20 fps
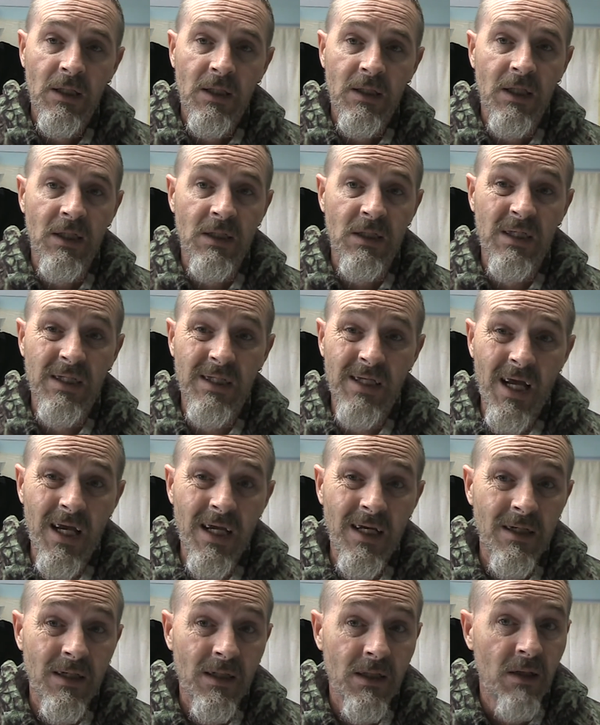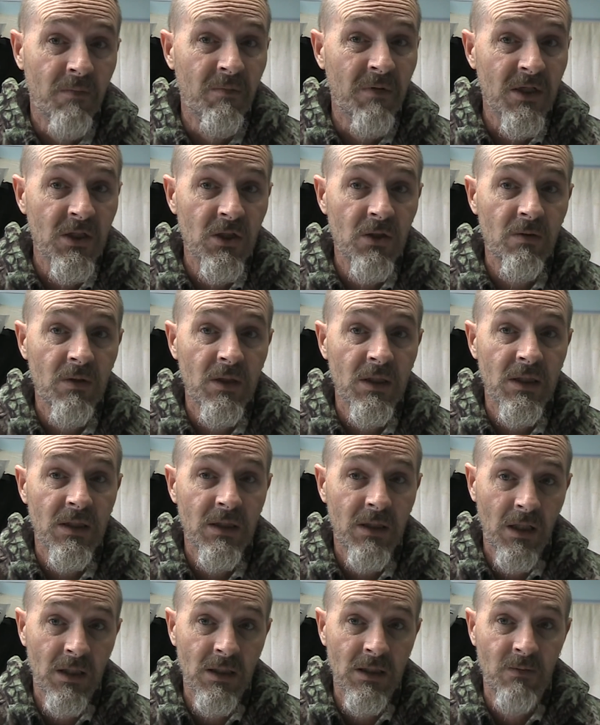that state the Ministry is
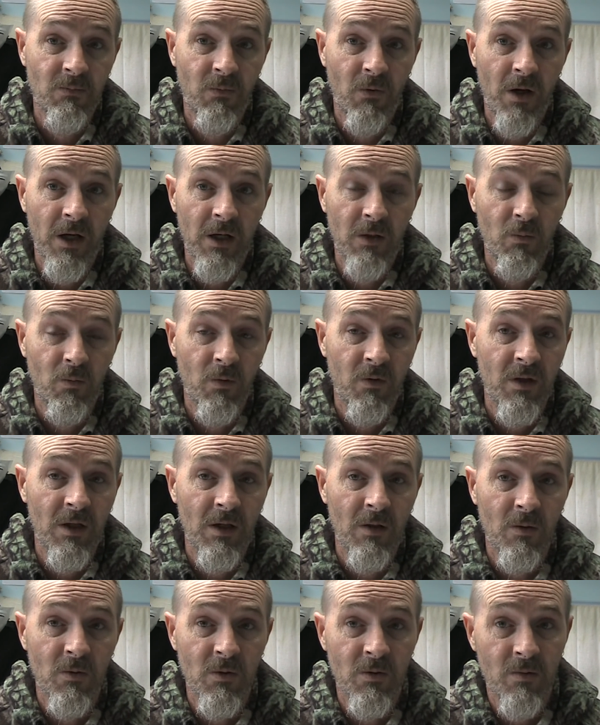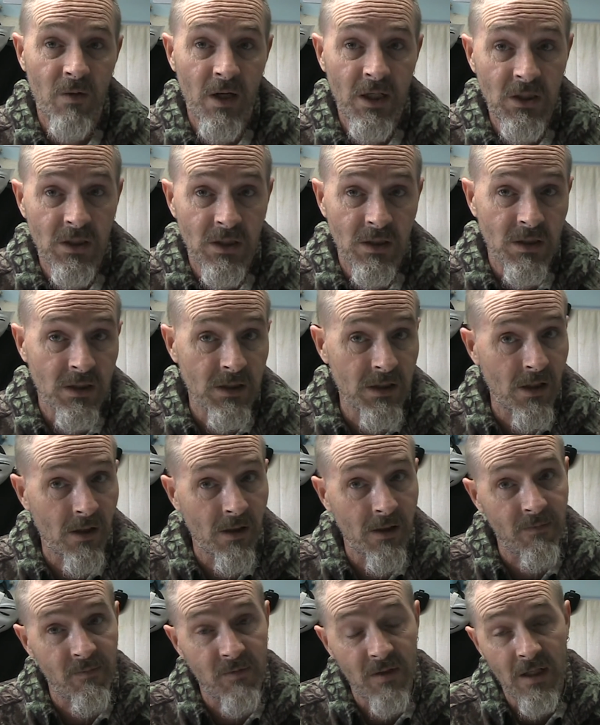satisfied with the alterations that I
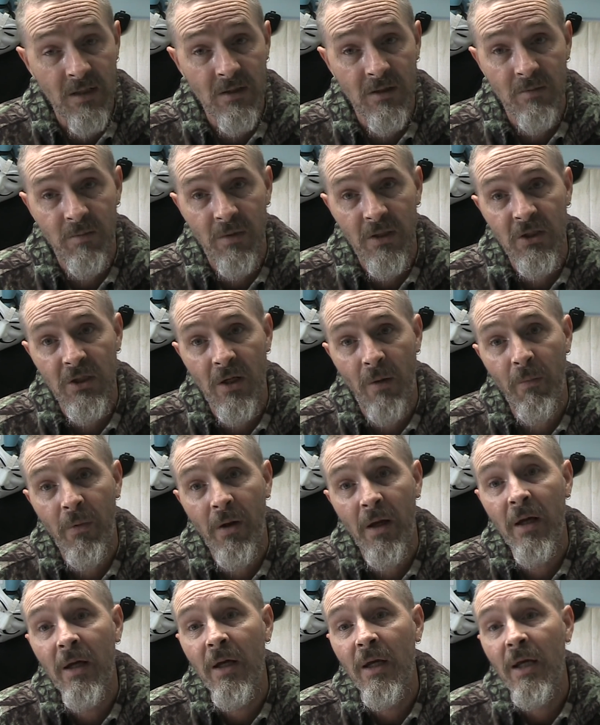have done to my jumper